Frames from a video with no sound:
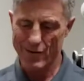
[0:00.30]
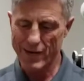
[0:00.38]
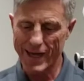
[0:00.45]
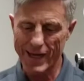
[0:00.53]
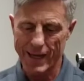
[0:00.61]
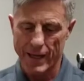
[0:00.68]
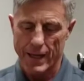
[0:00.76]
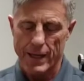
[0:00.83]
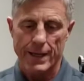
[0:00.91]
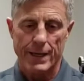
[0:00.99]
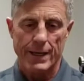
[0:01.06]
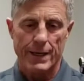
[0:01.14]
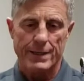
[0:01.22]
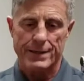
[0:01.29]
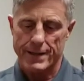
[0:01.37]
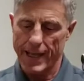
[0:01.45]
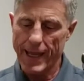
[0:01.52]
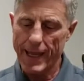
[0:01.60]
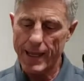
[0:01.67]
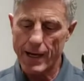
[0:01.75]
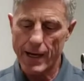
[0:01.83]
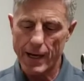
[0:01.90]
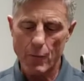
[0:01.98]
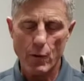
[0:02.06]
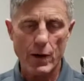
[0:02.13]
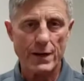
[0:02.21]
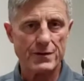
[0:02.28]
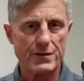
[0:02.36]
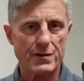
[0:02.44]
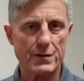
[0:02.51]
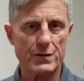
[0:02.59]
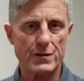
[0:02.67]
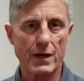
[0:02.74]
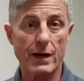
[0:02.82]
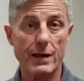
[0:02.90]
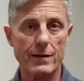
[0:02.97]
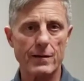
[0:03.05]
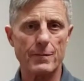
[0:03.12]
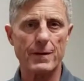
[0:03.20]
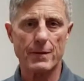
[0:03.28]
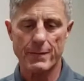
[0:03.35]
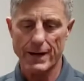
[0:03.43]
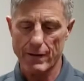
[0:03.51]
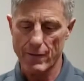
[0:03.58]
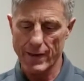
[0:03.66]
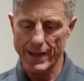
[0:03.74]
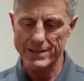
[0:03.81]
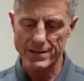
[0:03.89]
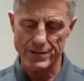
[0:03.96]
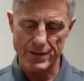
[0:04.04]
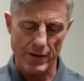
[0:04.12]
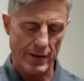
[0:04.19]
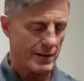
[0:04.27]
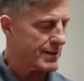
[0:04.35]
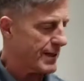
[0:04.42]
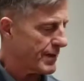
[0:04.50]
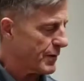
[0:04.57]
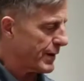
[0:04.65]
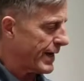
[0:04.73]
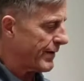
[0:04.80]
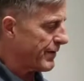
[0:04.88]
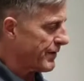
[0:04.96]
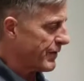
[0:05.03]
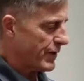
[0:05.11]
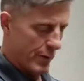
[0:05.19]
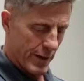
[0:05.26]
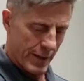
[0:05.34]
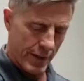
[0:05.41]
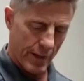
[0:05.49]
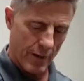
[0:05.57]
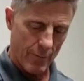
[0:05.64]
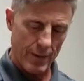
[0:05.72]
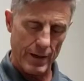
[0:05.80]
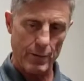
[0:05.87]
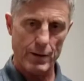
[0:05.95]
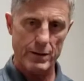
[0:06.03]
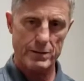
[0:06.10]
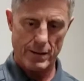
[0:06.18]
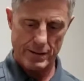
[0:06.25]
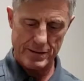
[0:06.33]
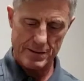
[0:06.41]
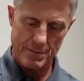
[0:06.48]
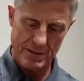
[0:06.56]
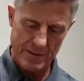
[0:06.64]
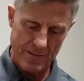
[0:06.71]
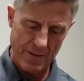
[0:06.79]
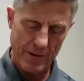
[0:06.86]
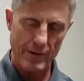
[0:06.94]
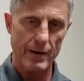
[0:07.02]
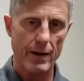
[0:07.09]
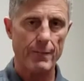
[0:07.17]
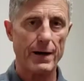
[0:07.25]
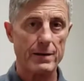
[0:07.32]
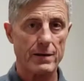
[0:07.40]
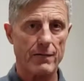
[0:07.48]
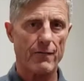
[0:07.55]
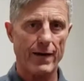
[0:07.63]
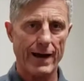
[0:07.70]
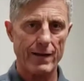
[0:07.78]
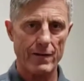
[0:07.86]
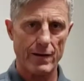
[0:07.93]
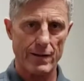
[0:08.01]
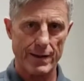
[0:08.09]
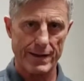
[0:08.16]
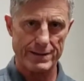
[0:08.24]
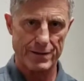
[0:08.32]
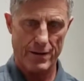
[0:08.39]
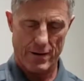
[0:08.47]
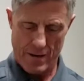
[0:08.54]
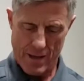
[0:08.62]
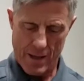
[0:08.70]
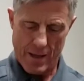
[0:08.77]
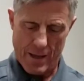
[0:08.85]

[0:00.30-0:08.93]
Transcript: Okay, today I want to talk a little bit about lasers. You can see that we have a few in here, but I want to talk specifically about the violet laser.